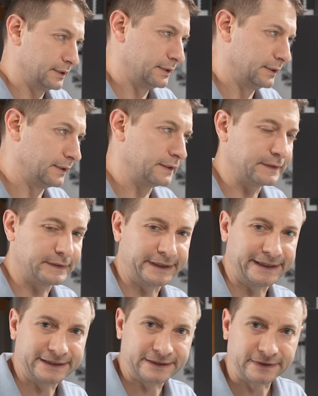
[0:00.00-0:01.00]
All
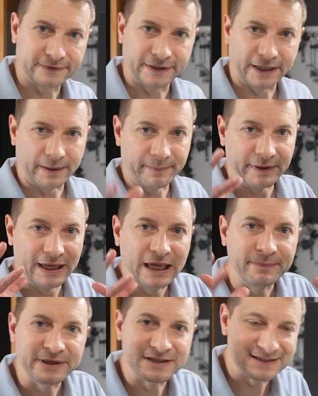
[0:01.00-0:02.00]
right, okay,
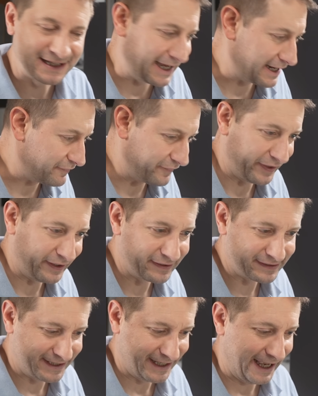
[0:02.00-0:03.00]
maybe it's not a fair
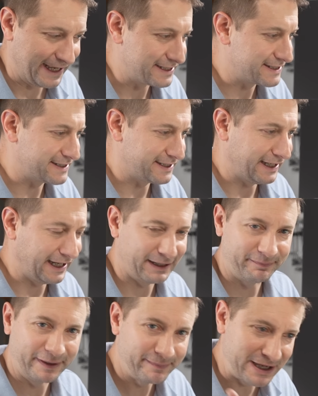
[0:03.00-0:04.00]
test. Ah,
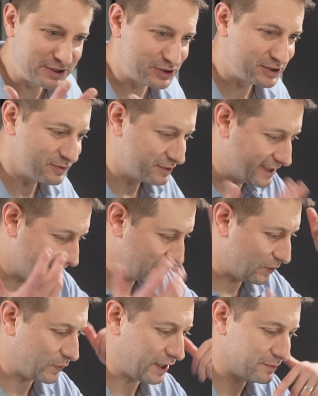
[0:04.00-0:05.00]
maybe I just didn't know
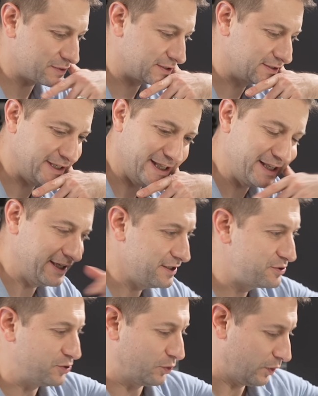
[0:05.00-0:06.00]
what I was getting
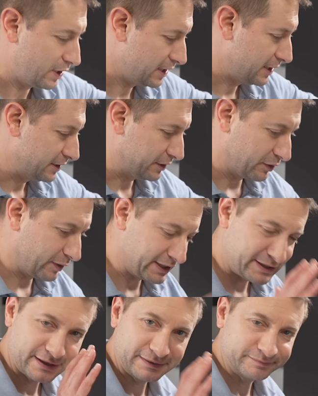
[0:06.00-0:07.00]
into. You know
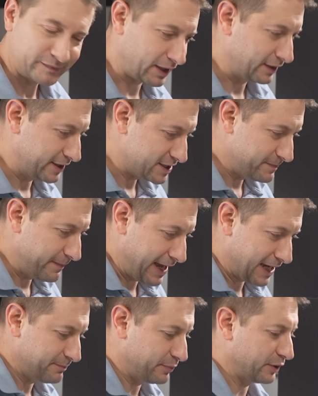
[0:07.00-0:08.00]
what? This
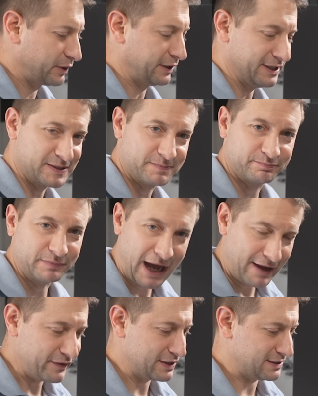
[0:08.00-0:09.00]
MacBook is
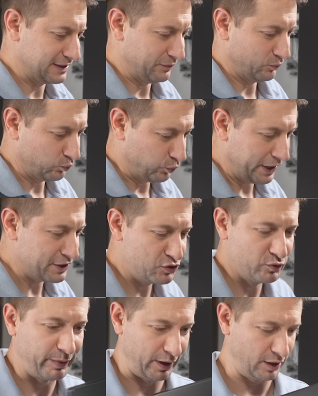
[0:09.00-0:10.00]
obviously way too
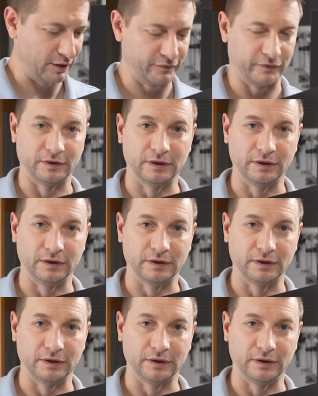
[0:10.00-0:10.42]
powerful.